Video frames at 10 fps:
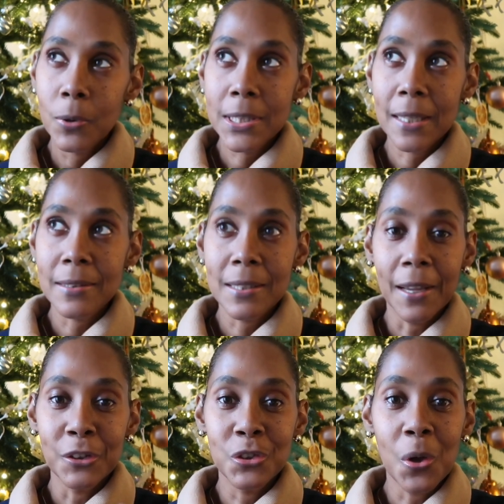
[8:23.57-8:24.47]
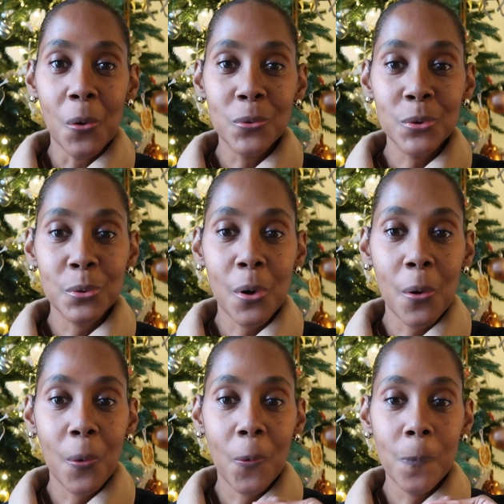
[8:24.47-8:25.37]
what's that saying don't
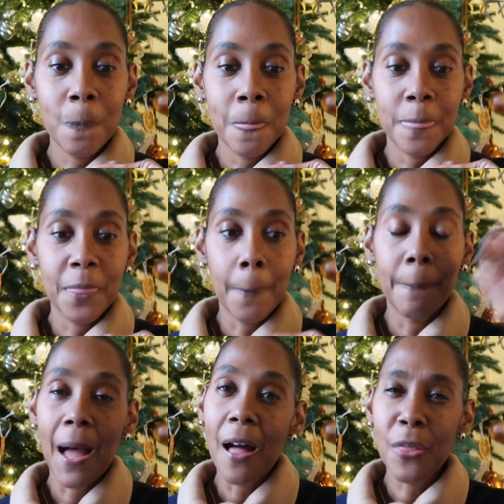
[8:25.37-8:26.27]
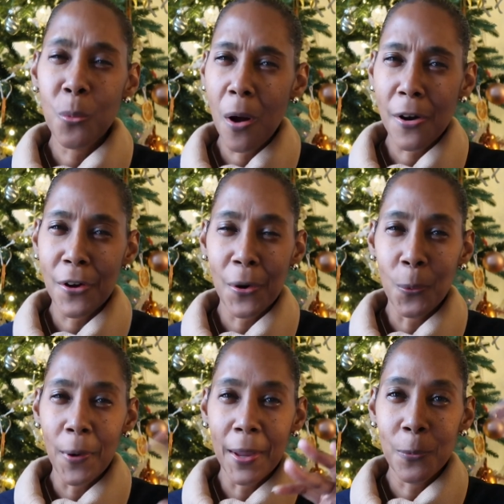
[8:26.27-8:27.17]
throw the bathwater
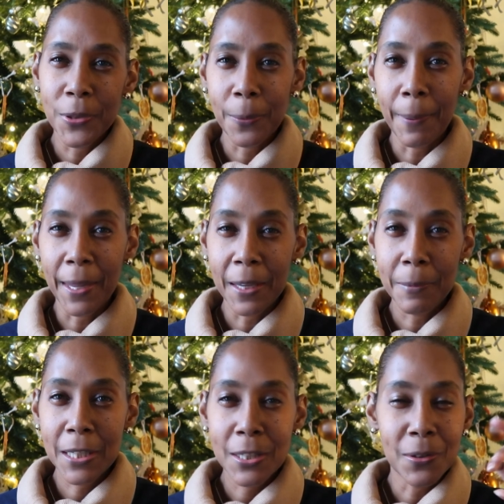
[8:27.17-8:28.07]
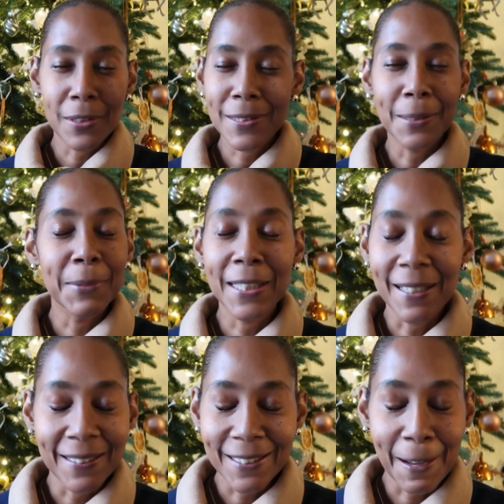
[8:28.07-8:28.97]
away with the baby or something
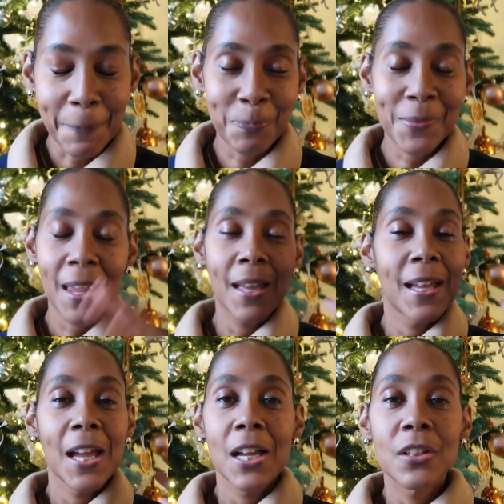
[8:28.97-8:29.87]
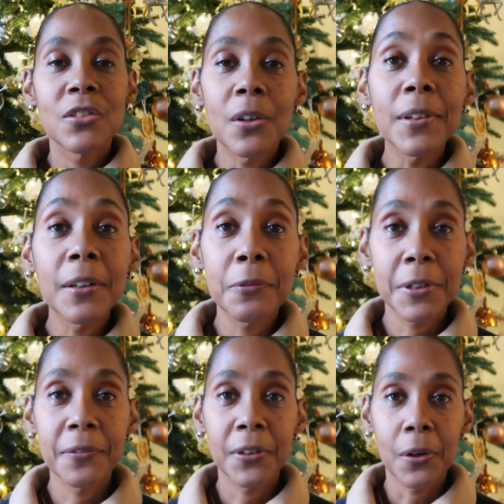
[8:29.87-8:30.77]
like that don't get
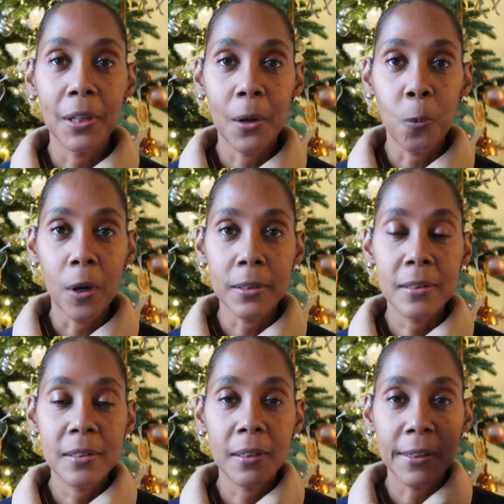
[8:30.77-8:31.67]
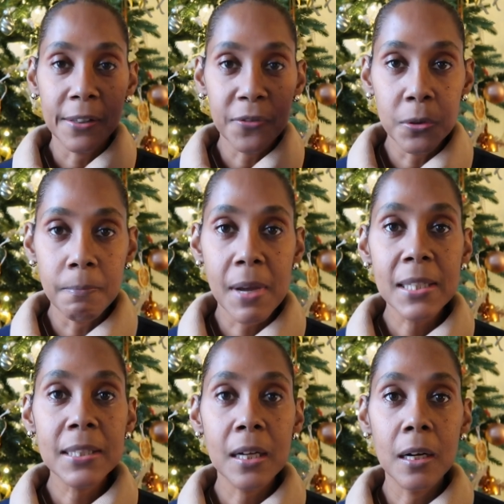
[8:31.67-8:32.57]
rid of it all at once if you
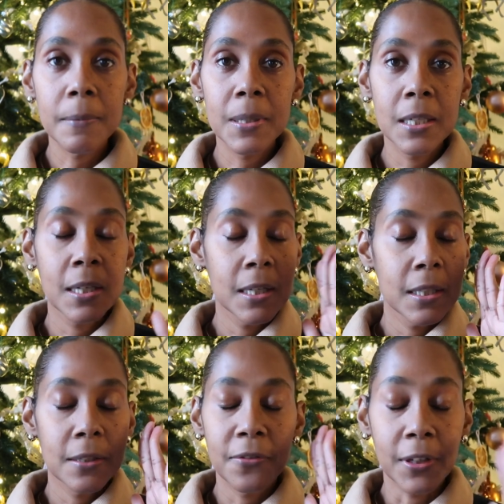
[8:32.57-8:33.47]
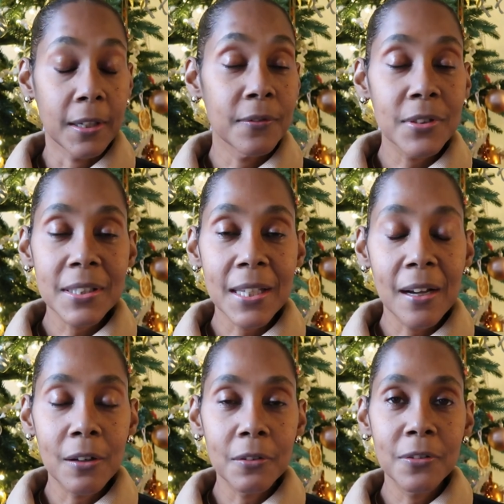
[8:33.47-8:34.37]
mess up forgive
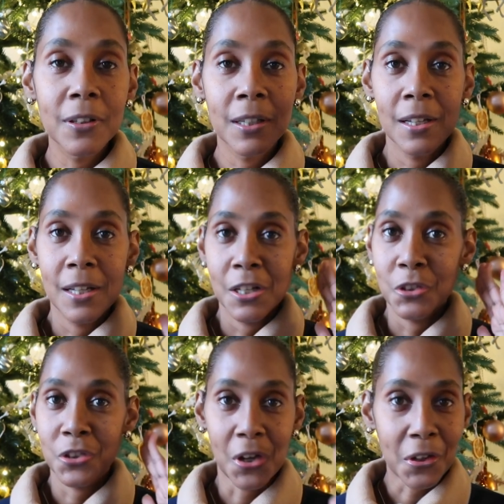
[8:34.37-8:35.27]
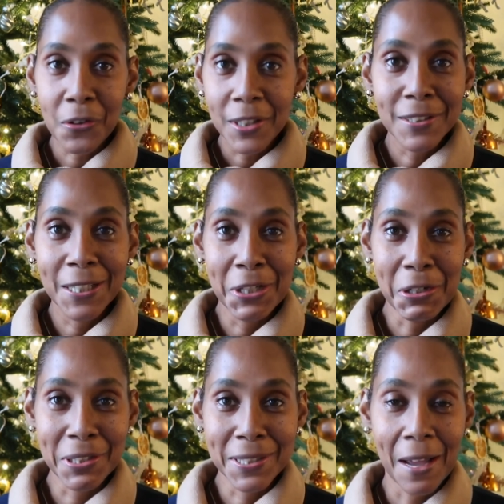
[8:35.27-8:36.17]
yourself talk great to
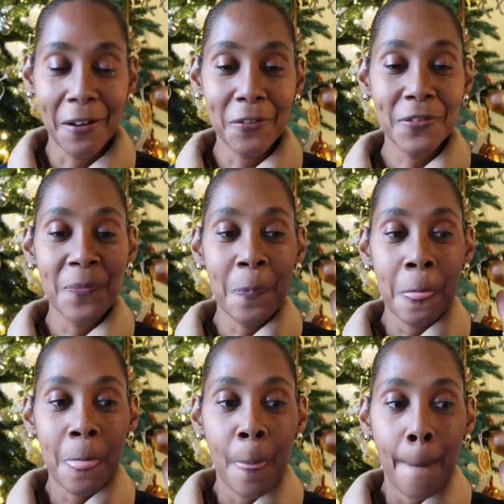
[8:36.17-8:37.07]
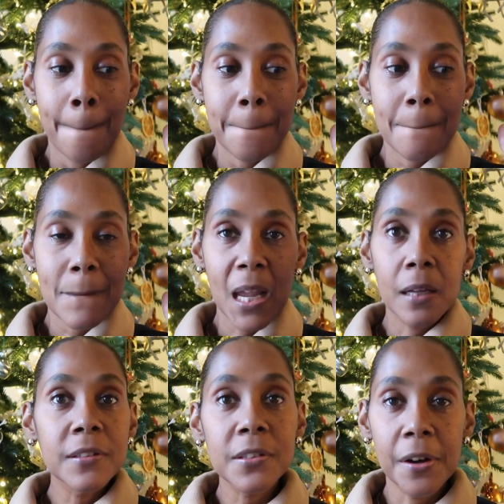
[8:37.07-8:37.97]
yourself
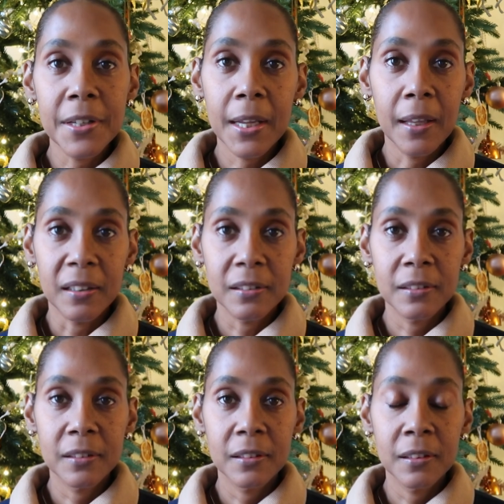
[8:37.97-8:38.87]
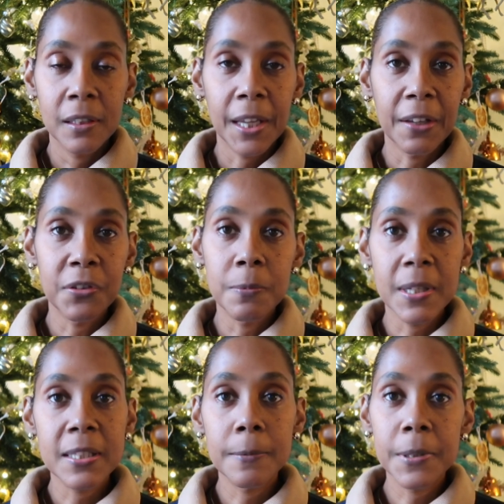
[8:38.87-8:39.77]
and start again. If you
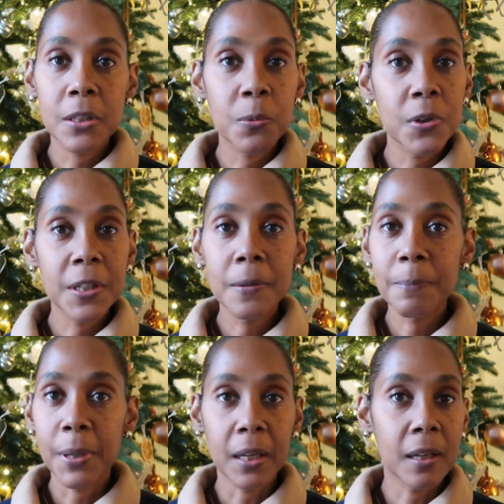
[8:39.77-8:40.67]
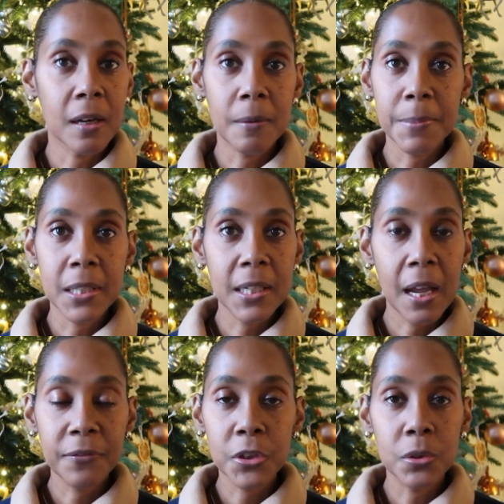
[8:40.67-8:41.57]
mess up in the morning, pick it up in the
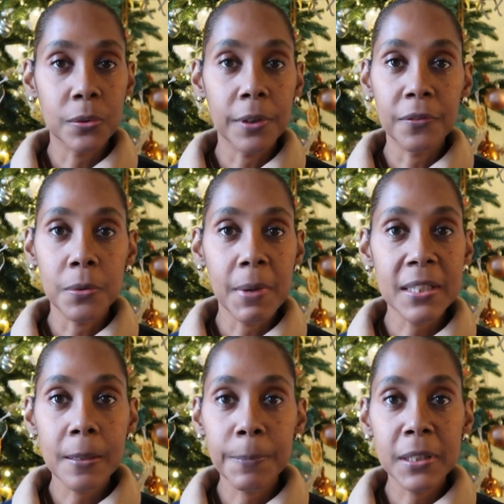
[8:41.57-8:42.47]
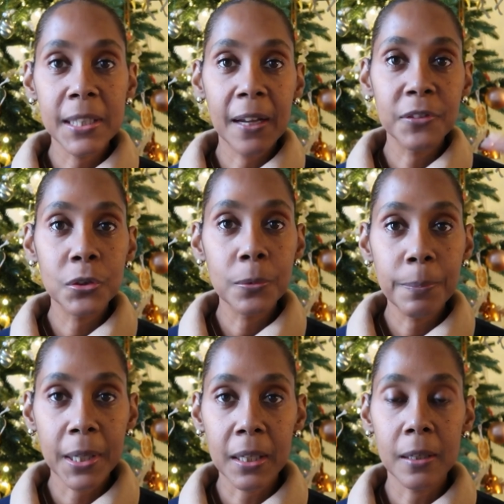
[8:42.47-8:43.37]
afternoon. If you mess up in the
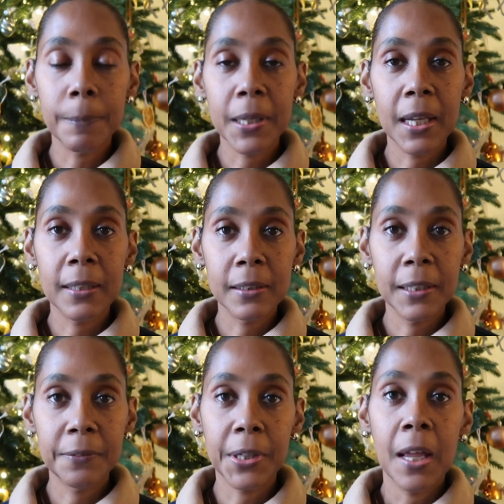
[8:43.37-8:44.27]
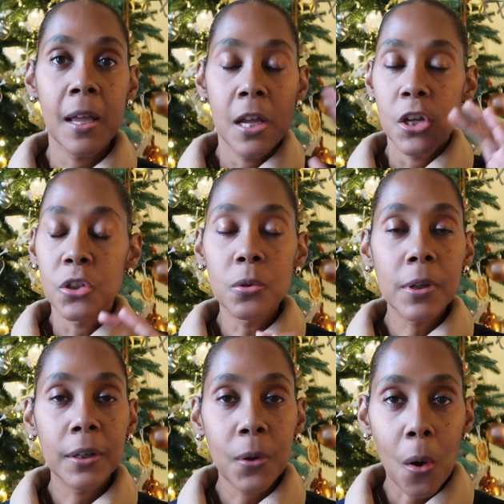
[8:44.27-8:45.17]
afternoon, pick it up again in the evening. You
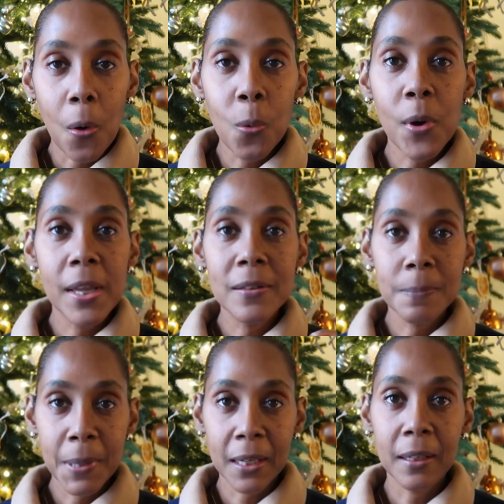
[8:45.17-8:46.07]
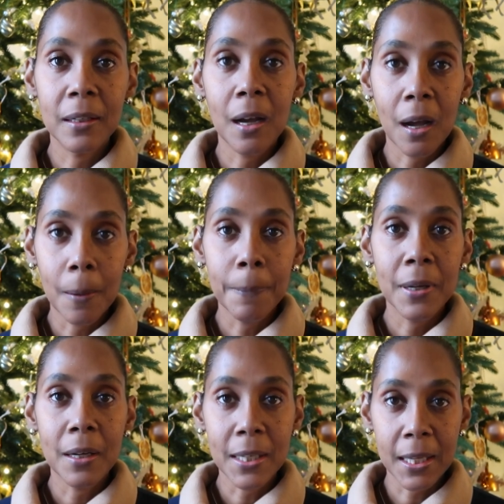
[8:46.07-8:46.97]
can always pick it up
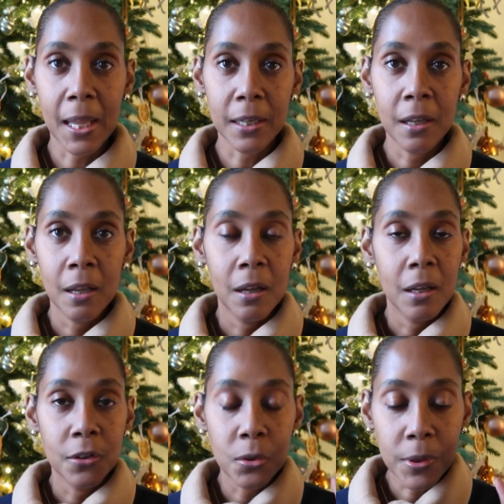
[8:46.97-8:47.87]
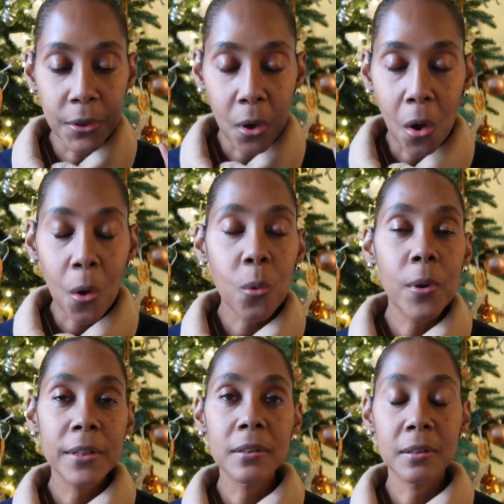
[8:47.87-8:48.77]
again. You can
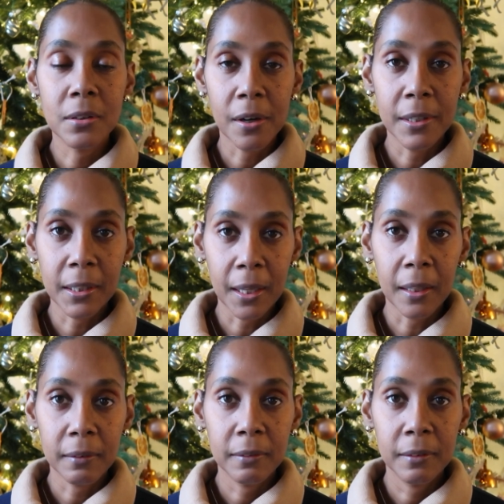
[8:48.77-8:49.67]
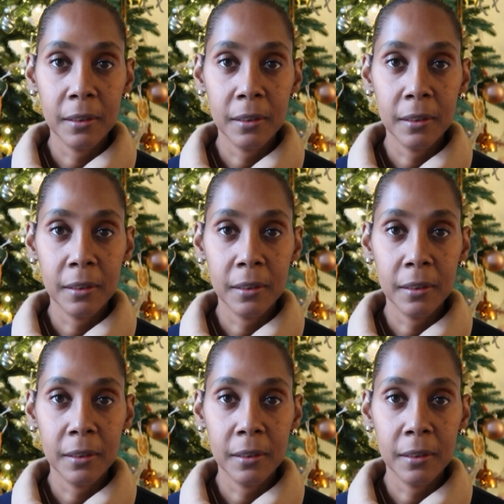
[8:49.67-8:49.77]
always start again.